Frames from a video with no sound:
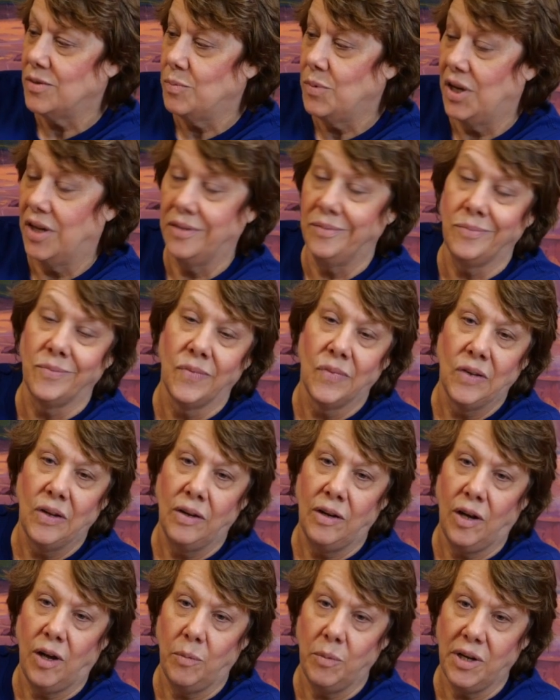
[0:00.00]
But
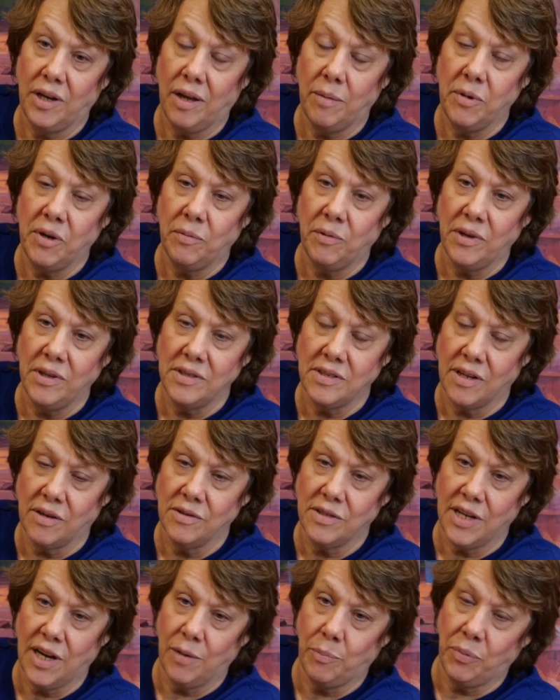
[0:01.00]
Hobby Lobby runs
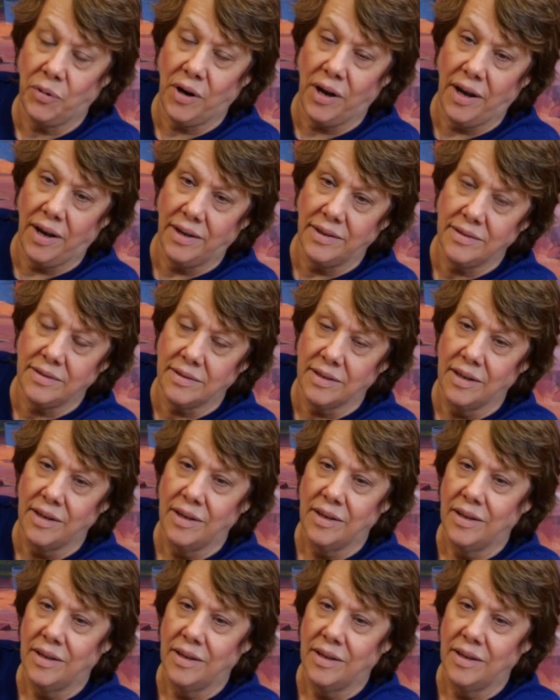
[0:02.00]
those half price,